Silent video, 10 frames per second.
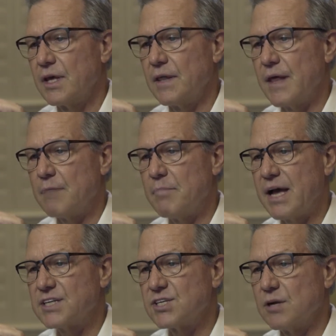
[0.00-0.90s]
And that
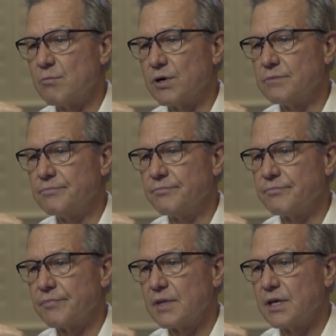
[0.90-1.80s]
batch number
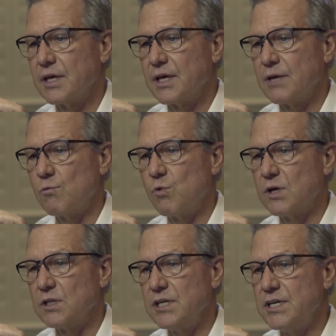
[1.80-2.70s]

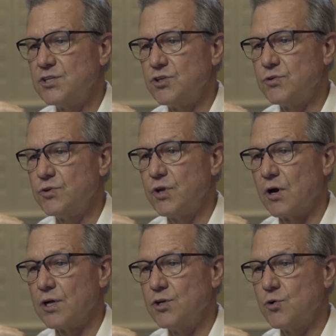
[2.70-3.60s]
will lead you
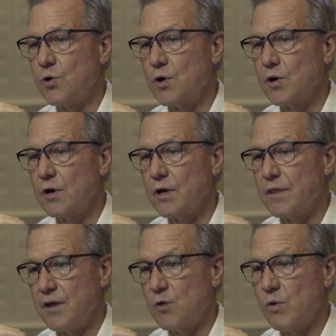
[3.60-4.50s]
on
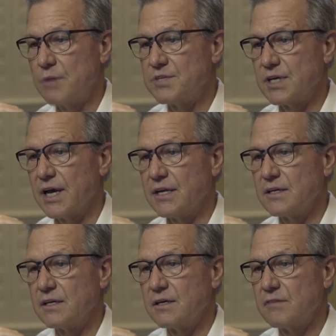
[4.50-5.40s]
their website
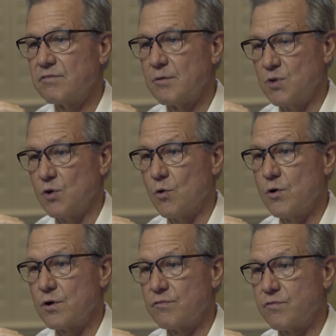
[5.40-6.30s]
from your
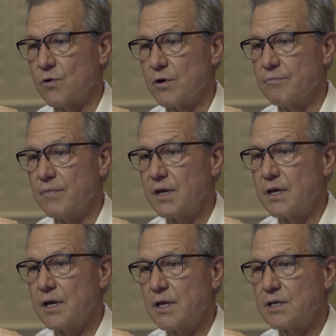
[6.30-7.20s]
order form
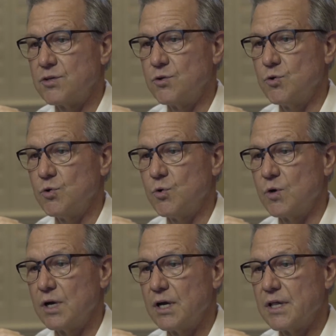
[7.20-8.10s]

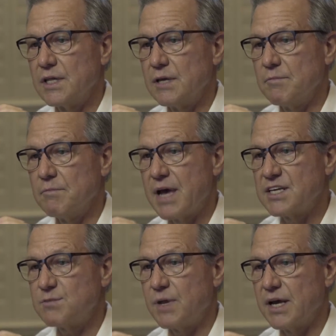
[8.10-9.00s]
to the
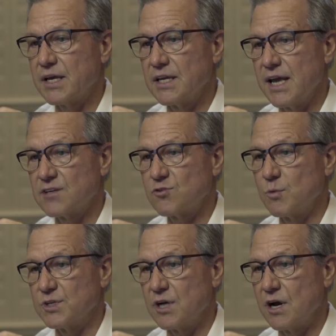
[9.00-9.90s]
mass spec and gas
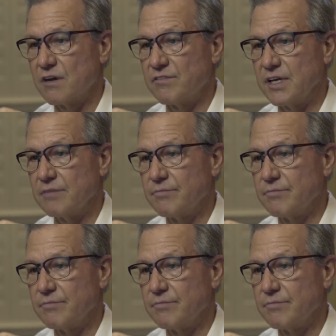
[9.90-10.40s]
chromatography